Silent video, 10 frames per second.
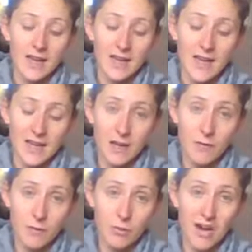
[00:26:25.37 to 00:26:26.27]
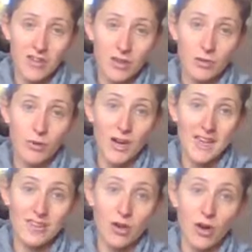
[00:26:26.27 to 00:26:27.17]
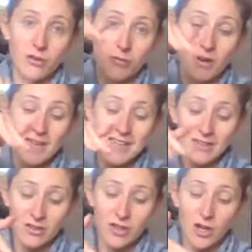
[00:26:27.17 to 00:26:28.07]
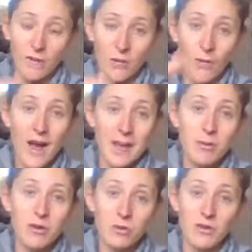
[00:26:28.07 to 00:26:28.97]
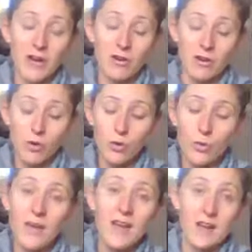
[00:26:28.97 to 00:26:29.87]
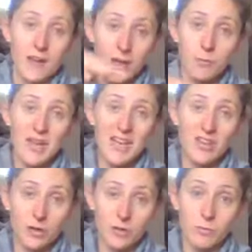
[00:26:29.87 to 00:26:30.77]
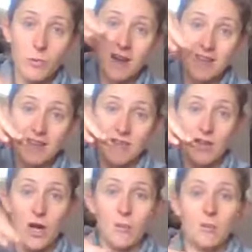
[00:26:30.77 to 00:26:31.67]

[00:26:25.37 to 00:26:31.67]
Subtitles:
Okay, and if the pressure really starts to release and you don't feel any muscles there at all, potentially your spine is lifting up.